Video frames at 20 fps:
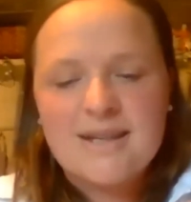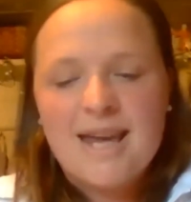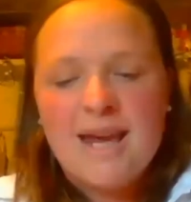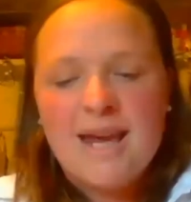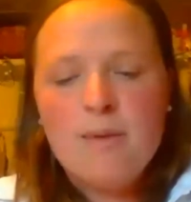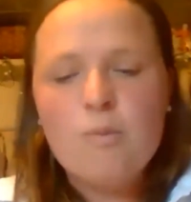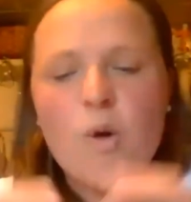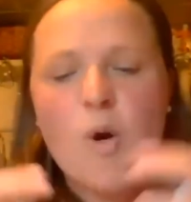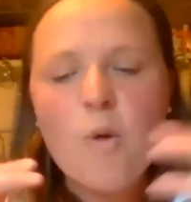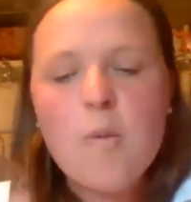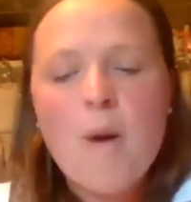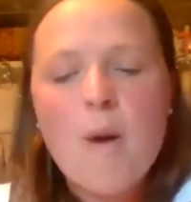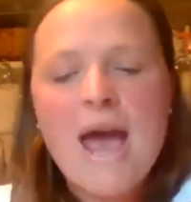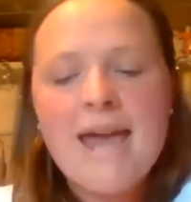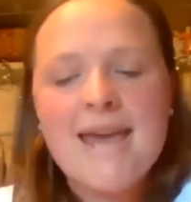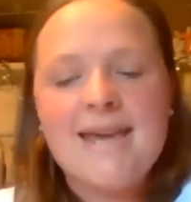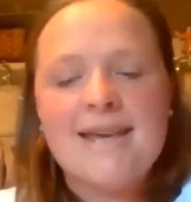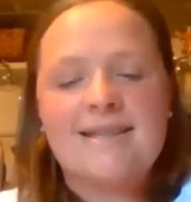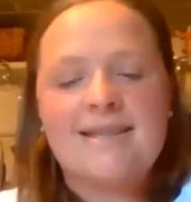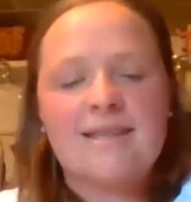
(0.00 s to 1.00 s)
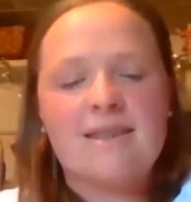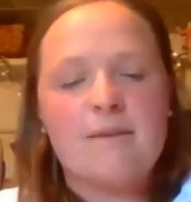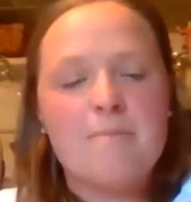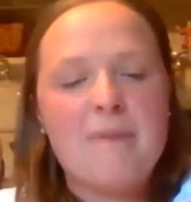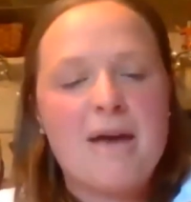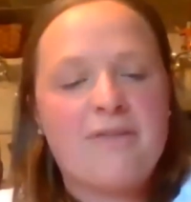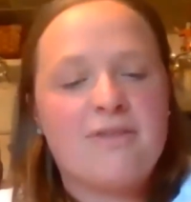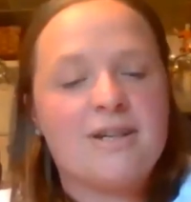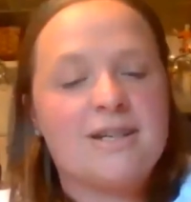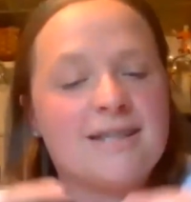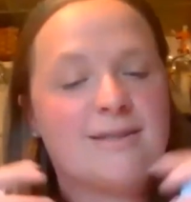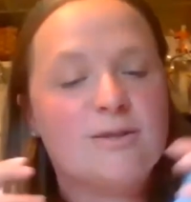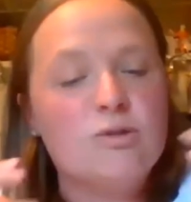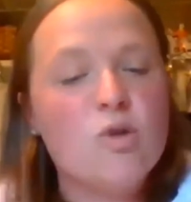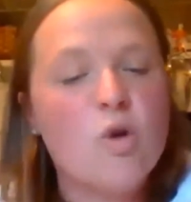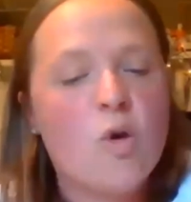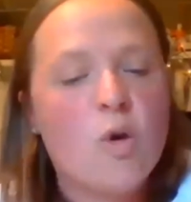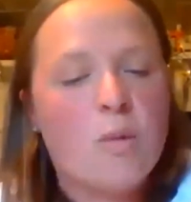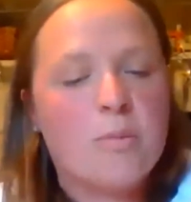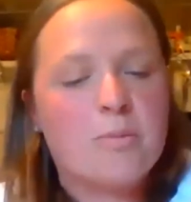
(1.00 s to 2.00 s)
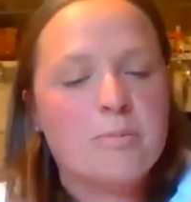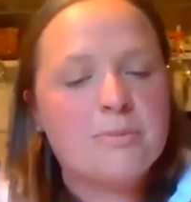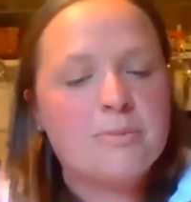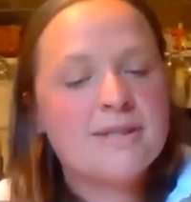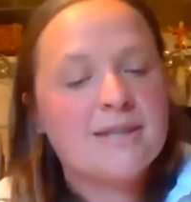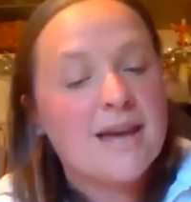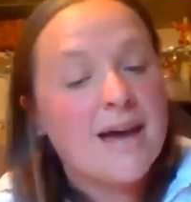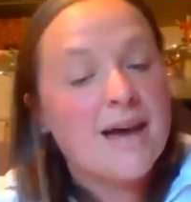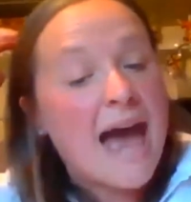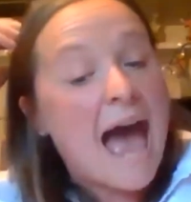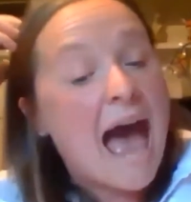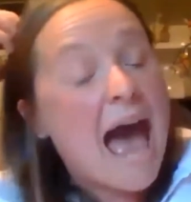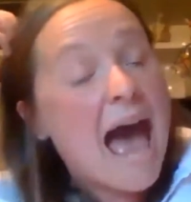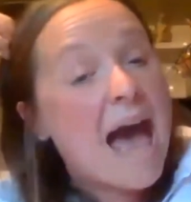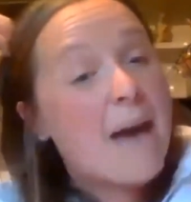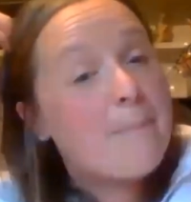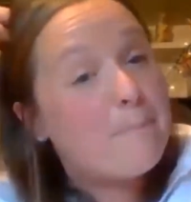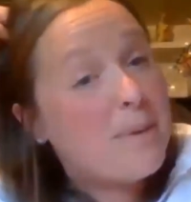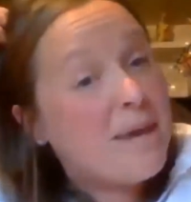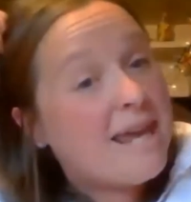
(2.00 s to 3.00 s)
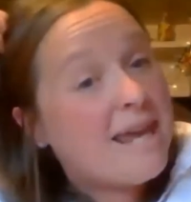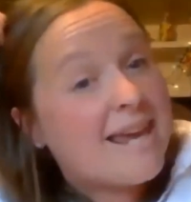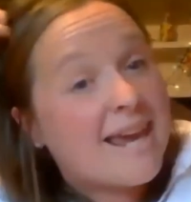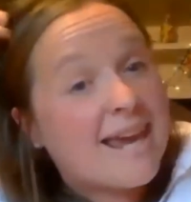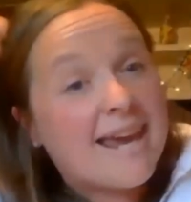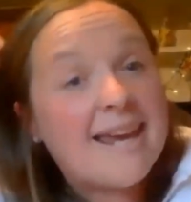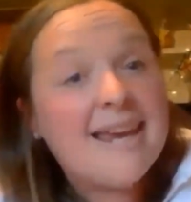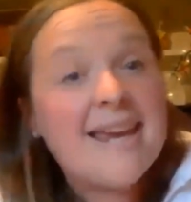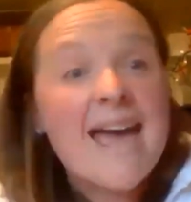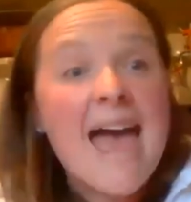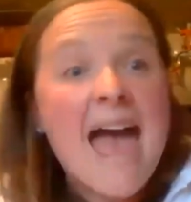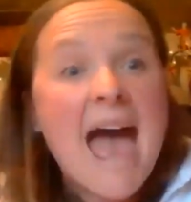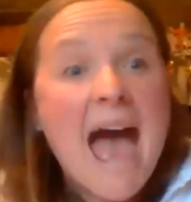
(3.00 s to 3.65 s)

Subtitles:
In what ways are the Methodist norms, our being,